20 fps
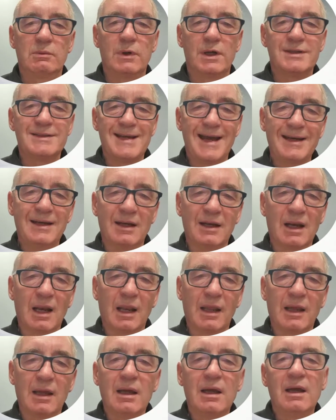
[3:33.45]
where
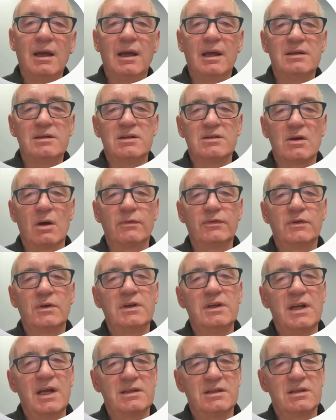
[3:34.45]
technically it is
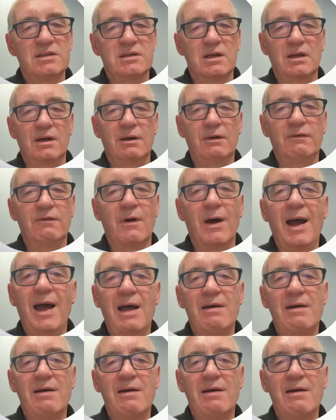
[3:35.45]
often necessary for